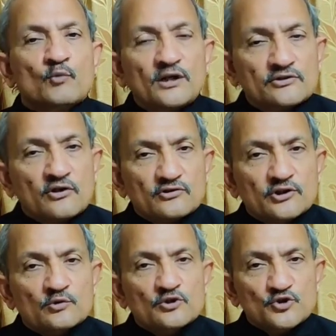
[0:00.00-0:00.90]
One
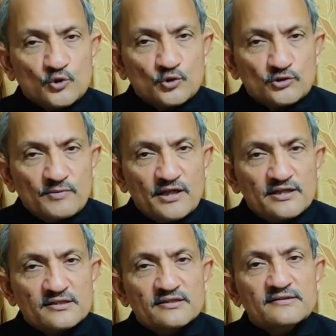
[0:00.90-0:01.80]
doctor was told by
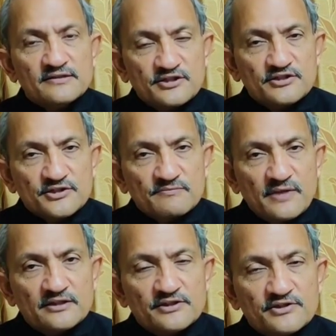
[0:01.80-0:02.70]
his relationship
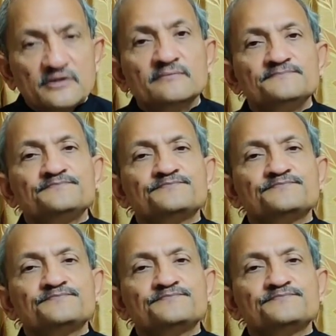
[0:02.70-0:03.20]
manager